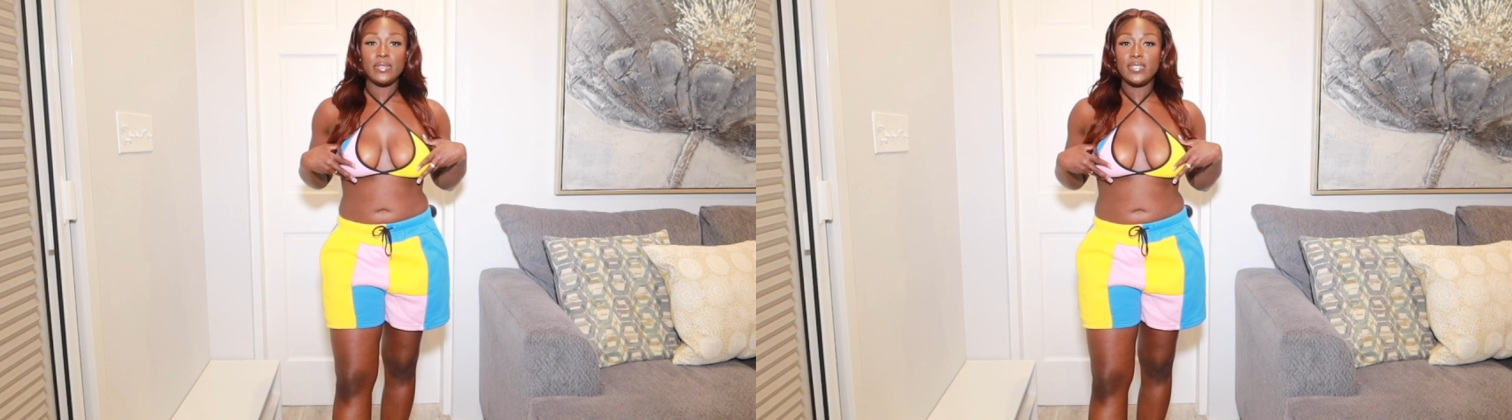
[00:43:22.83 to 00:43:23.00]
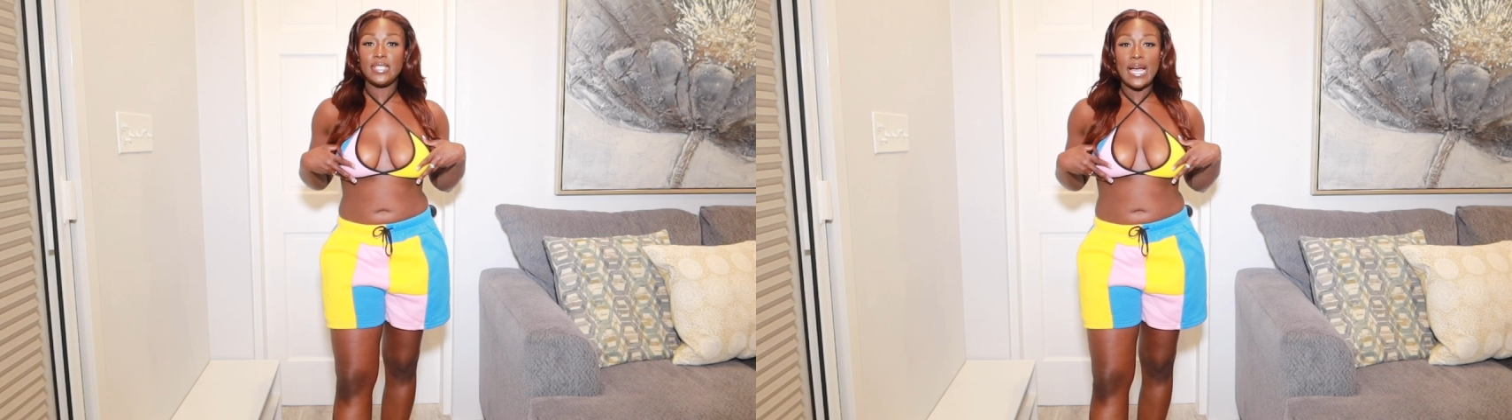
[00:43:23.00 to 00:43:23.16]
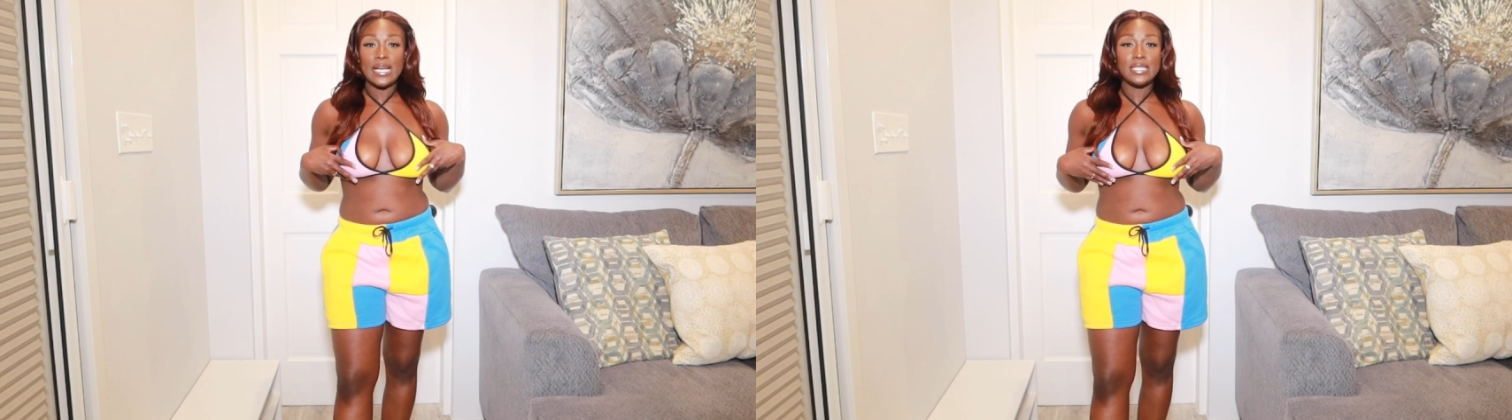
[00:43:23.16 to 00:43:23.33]
of
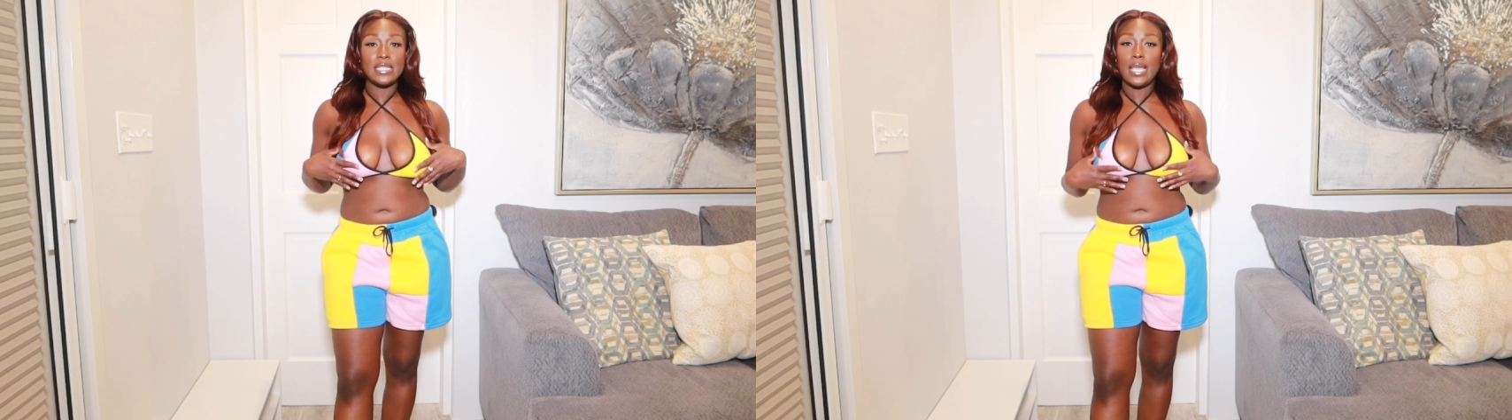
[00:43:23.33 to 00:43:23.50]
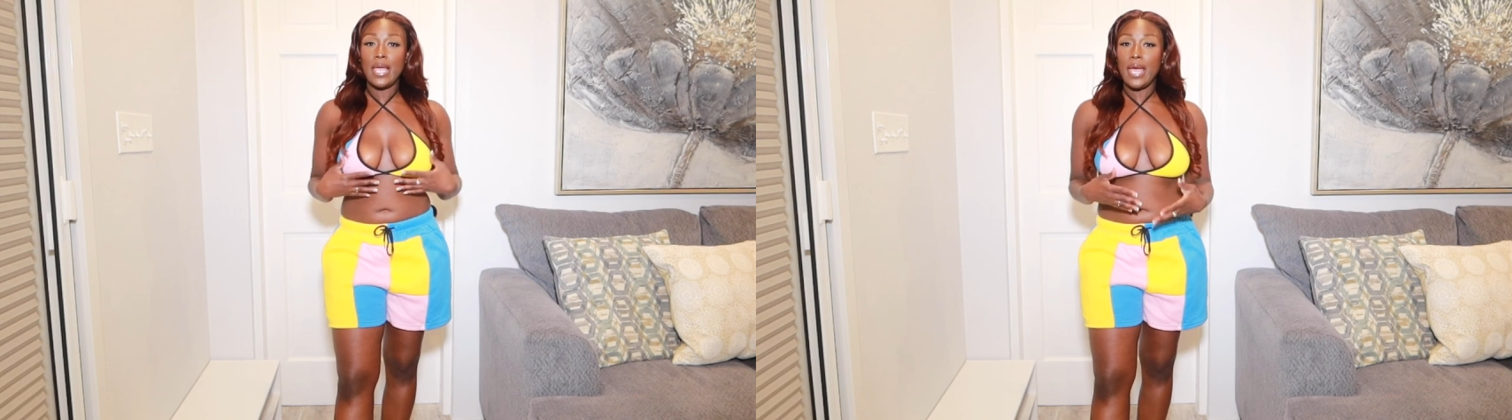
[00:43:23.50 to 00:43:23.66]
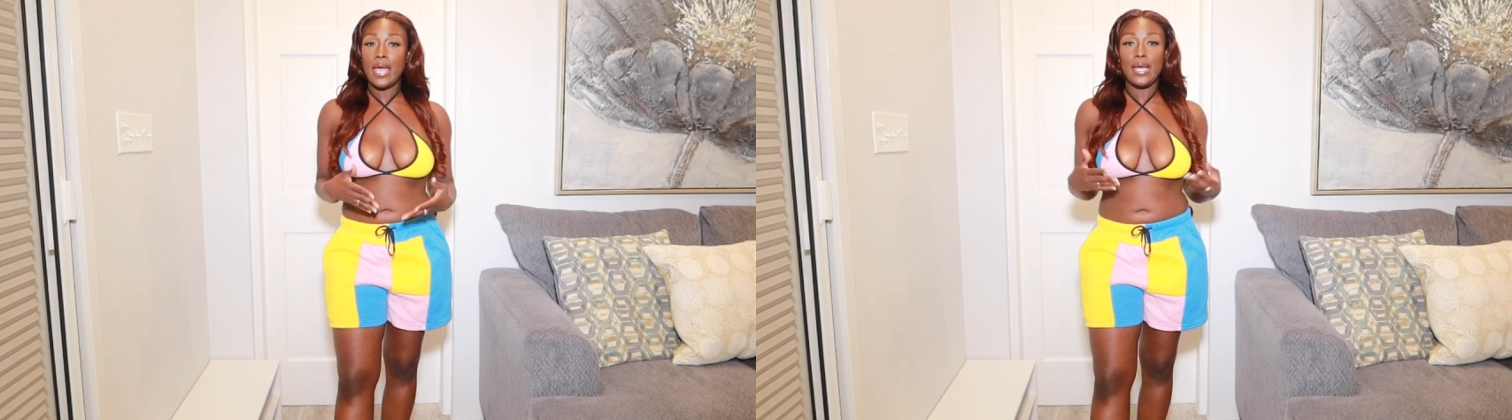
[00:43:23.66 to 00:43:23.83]

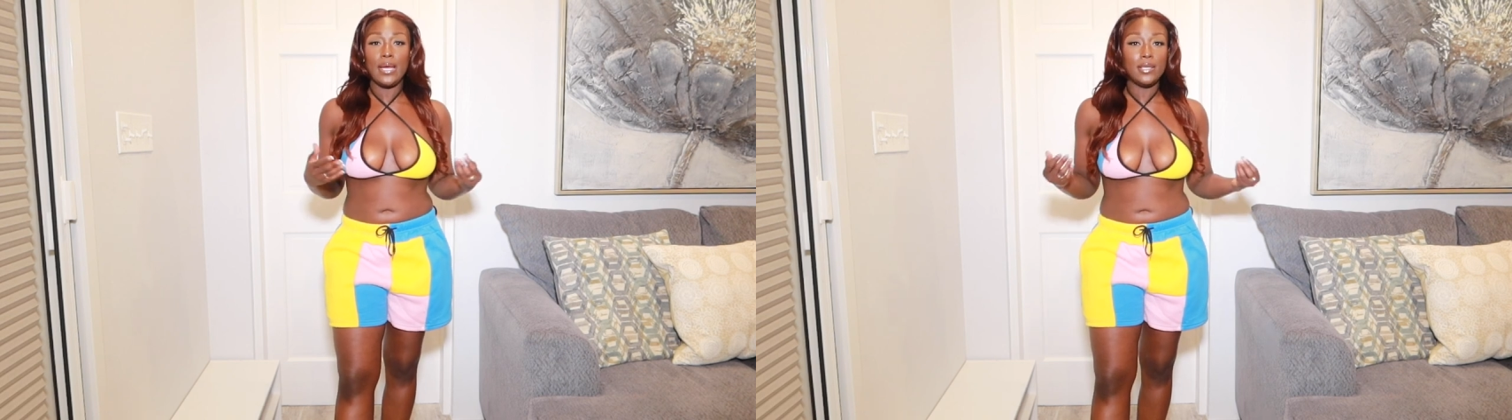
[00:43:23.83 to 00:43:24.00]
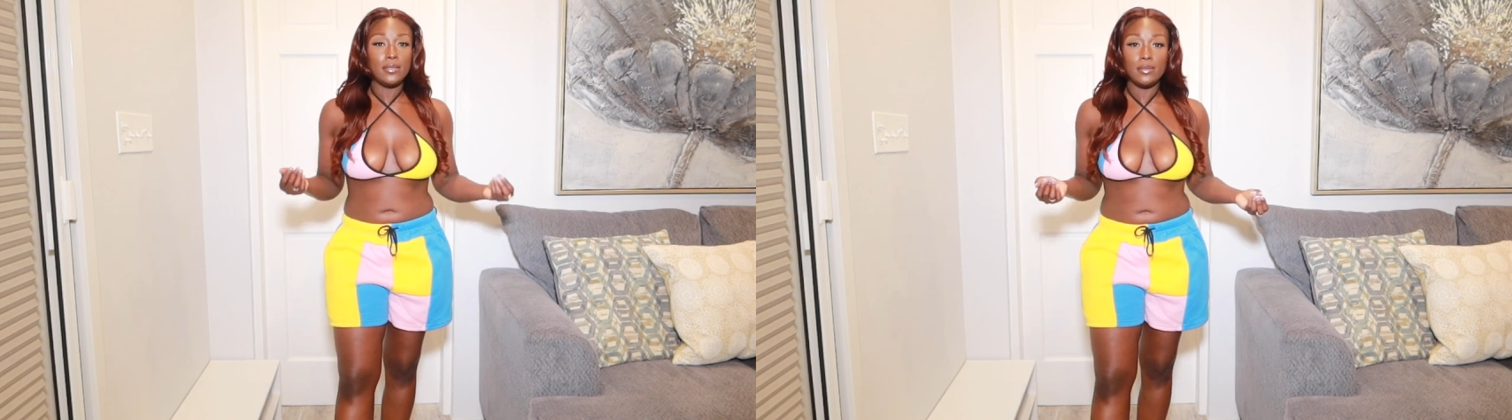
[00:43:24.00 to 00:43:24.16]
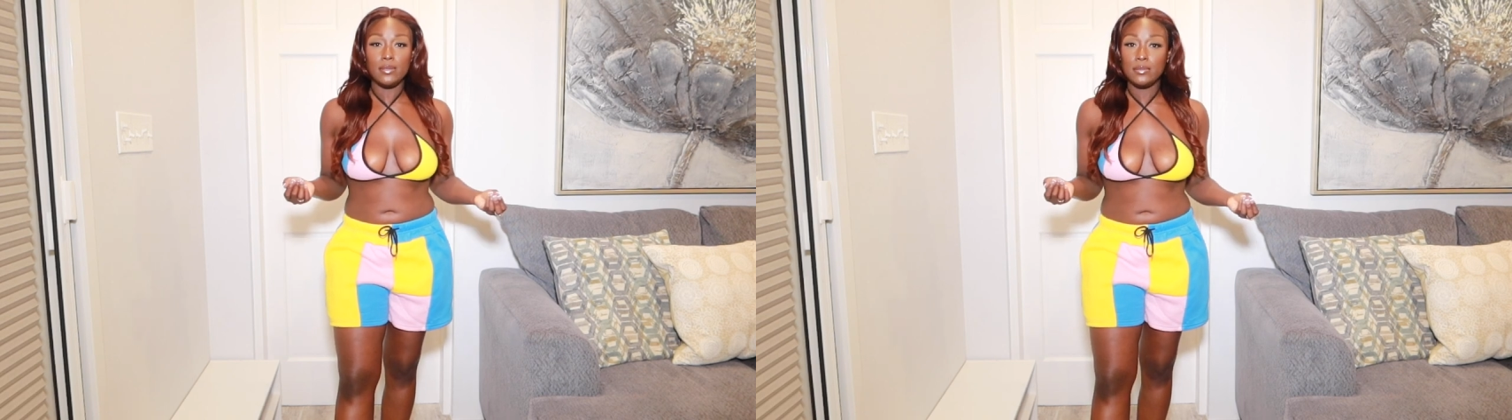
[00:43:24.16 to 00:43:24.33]
sexy
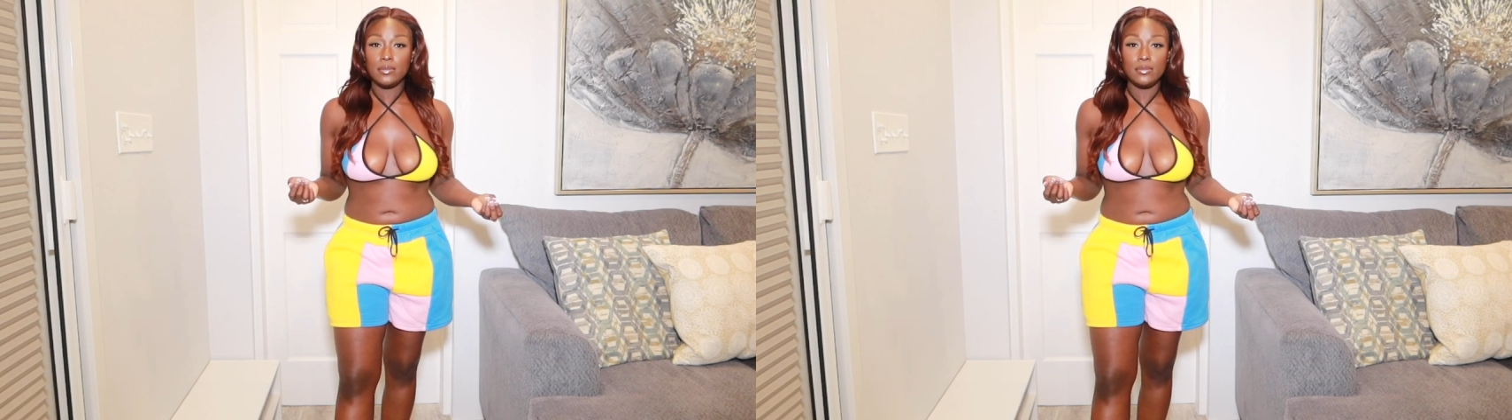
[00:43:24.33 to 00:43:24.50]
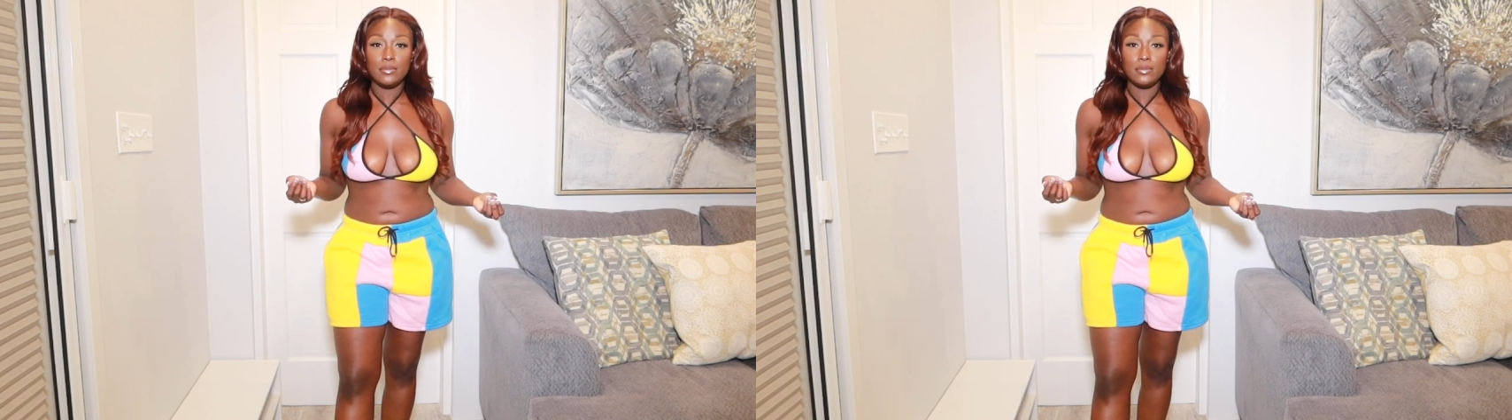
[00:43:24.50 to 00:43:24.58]
and